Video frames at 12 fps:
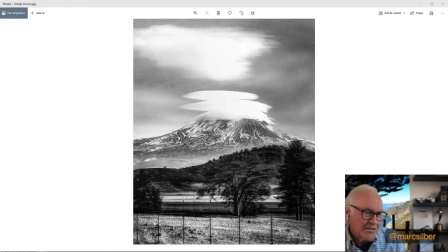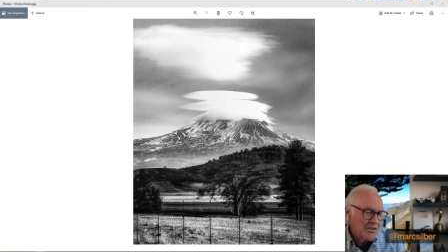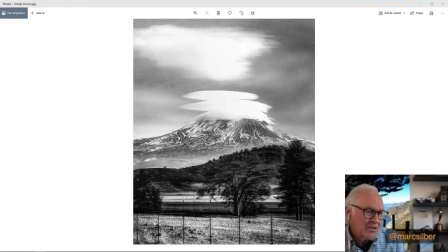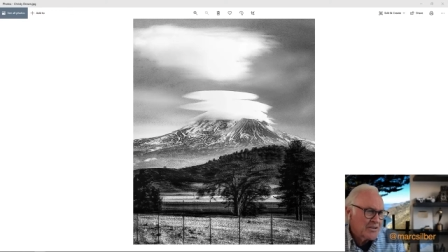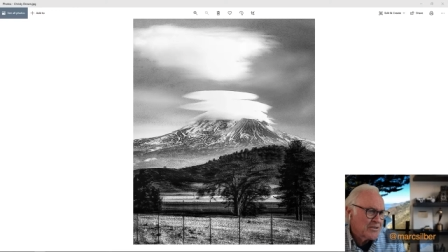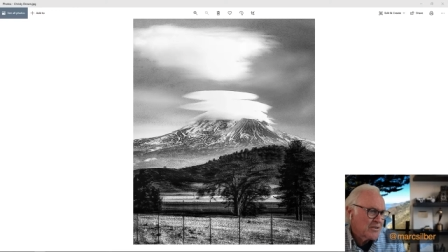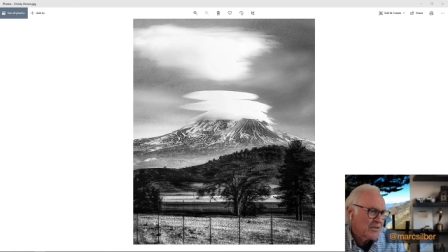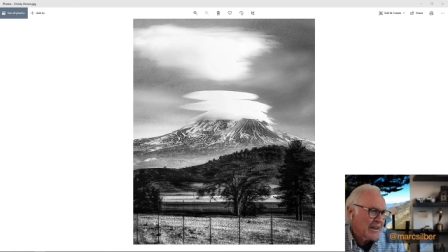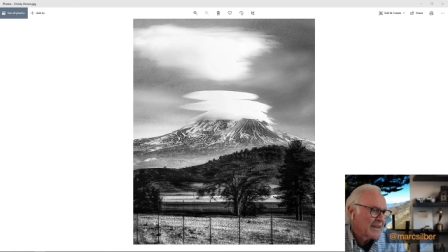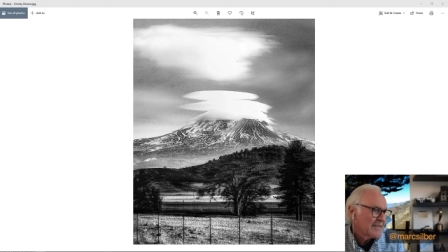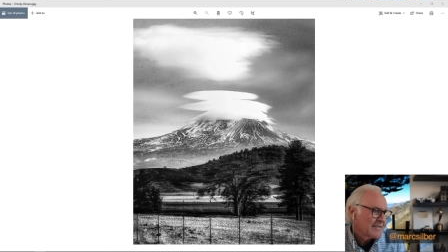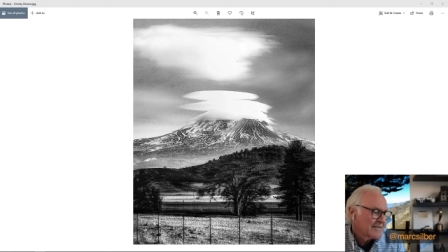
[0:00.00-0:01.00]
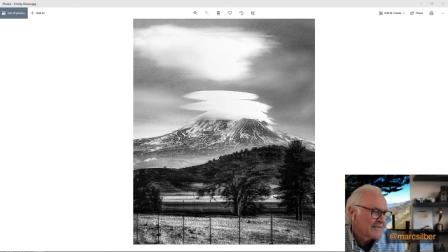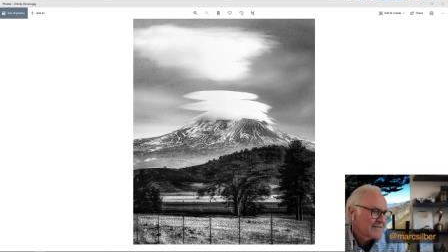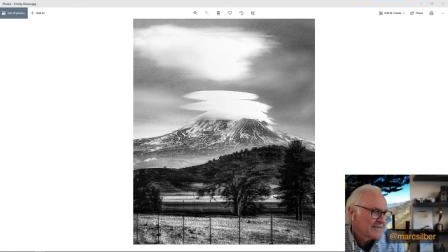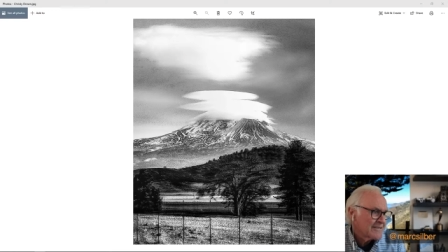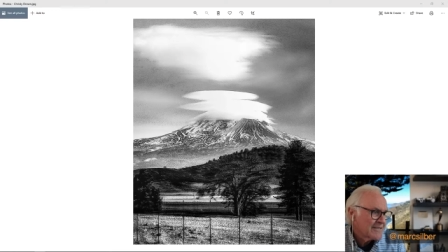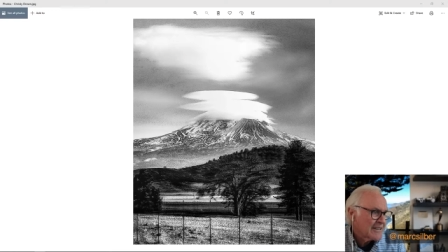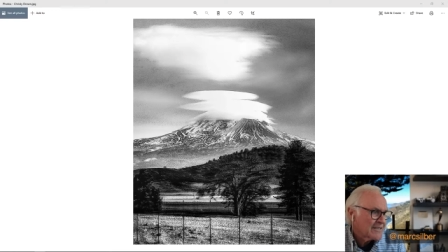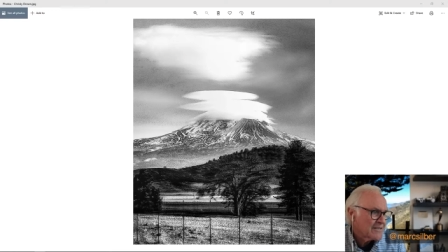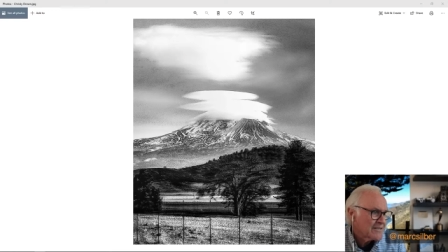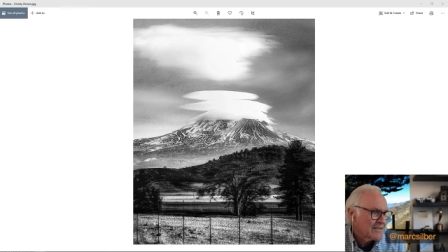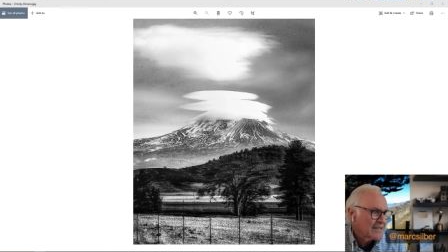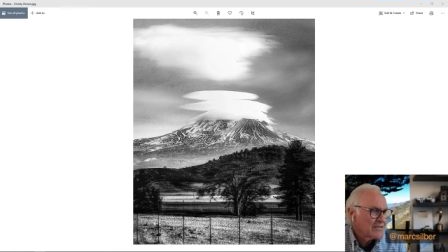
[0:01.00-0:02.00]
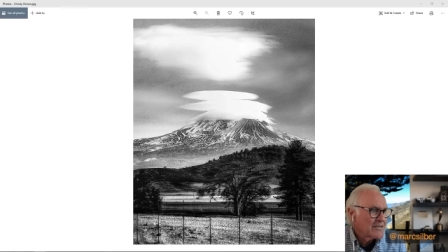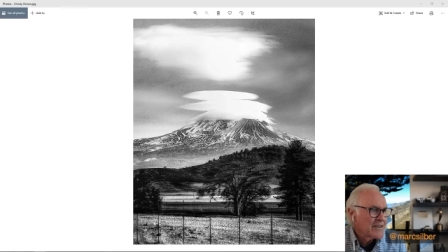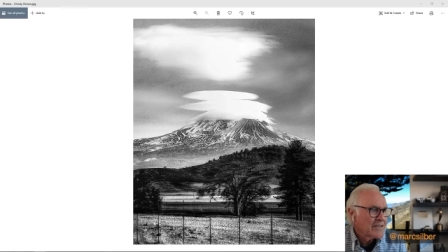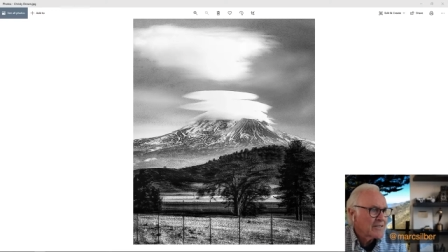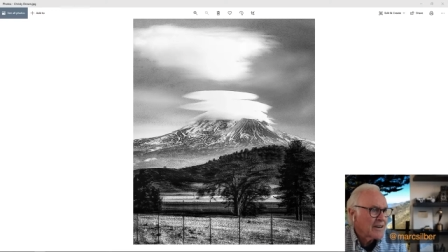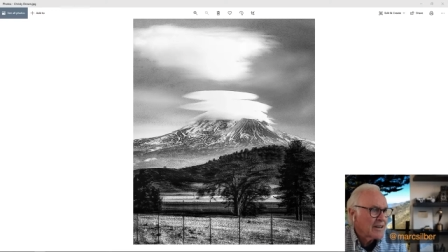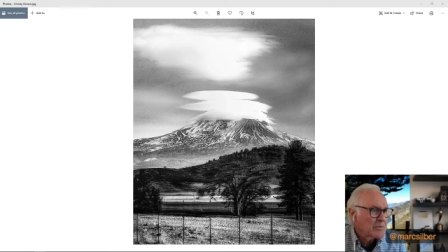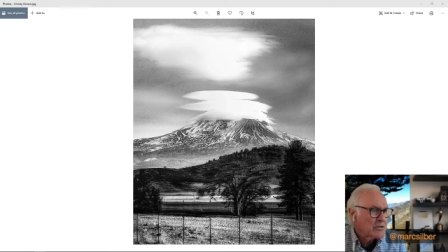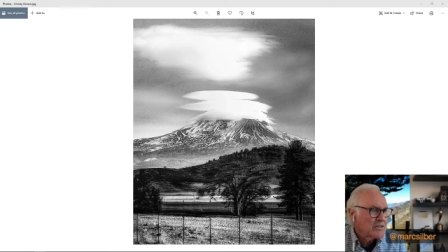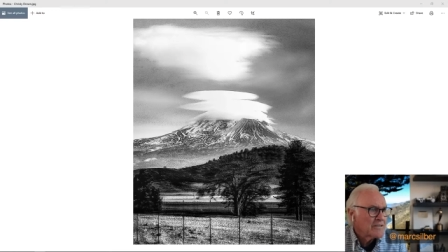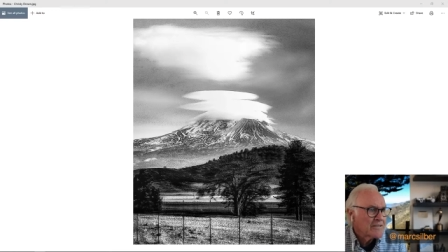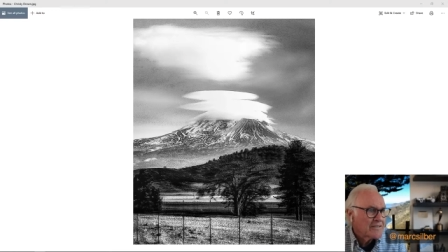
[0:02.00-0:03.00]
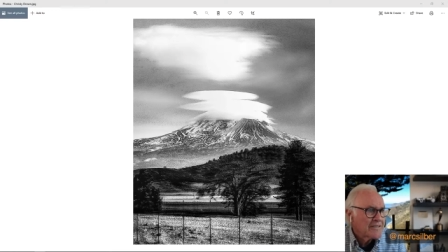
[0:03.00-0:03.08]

You can do that. That's, that's another option.